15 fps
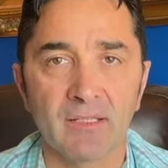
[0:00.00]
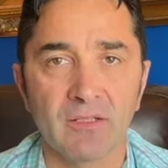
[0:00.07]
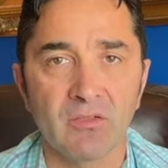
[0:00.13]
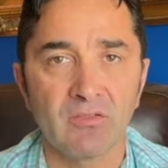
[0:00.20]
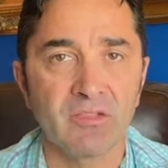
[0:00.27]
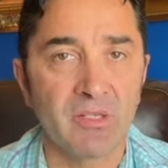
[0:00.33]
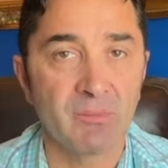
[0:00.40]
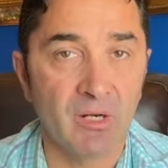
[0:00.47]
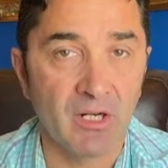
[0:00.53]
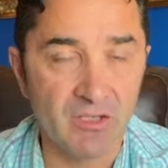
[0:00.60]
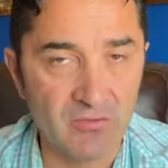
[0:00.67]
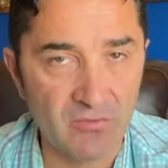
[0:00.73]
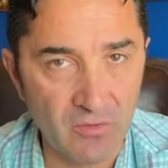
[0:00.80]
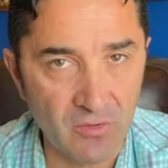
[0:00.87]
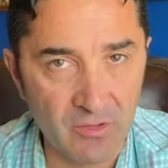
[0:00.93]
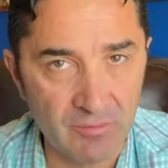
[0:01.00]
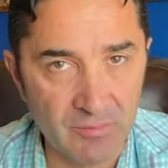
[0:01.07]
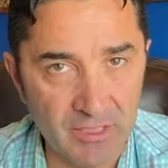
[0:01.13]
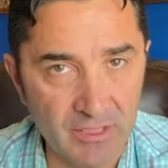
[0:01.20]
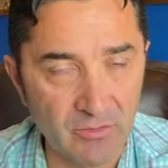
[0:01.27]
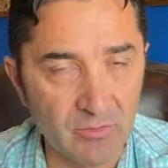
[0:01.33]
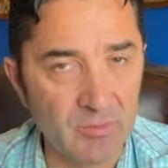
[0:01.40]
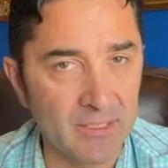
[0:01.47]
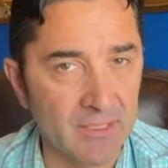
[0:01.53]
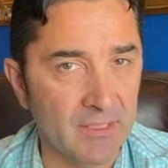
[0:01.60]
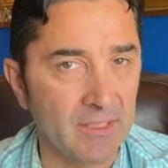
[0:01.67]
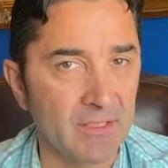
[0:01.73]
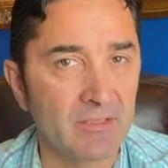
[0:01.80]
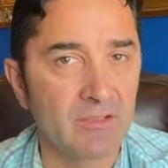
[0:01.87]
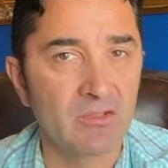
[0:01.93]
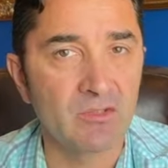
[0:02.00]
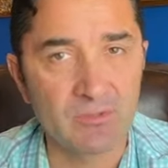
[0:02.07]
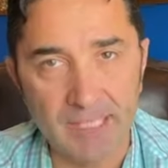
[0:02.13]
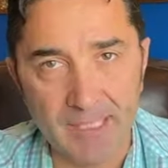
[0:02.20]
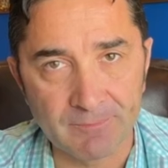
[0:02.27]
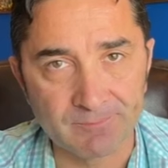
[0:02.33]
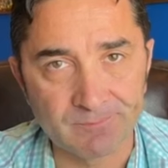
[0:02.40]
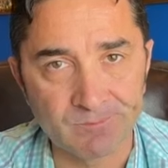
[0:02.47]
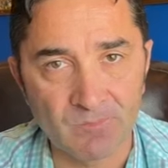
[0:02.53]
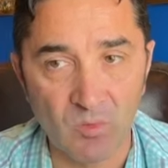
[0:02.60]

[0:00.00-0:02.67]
Thank you very much for being with me again today.